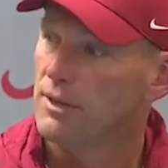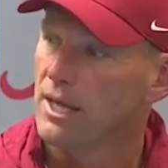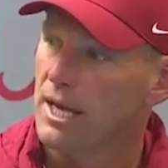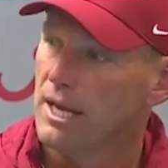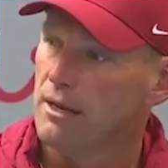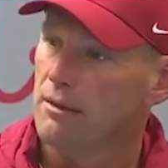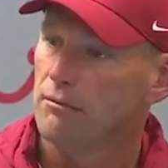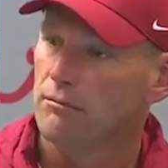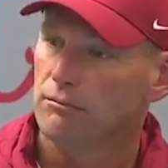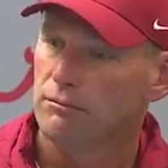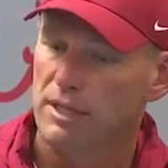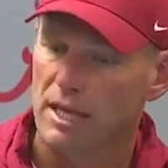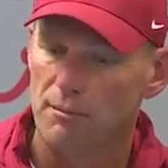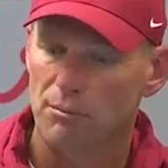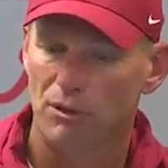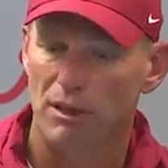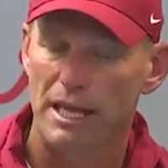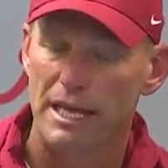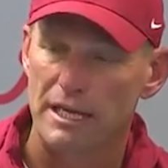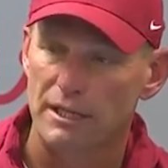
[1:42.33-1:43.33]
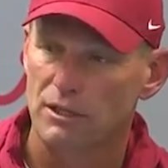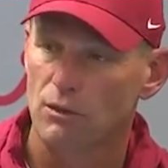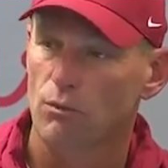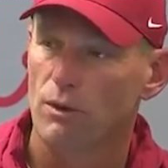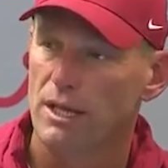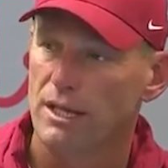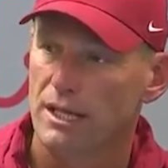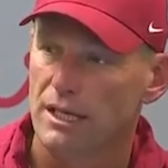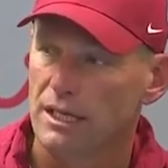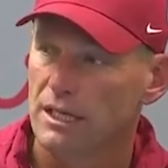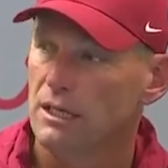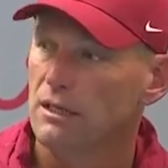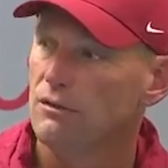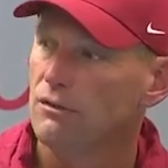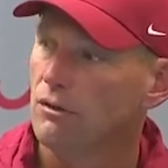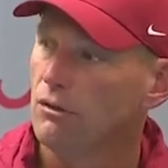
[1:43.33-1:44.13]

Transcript: They played it the way they needed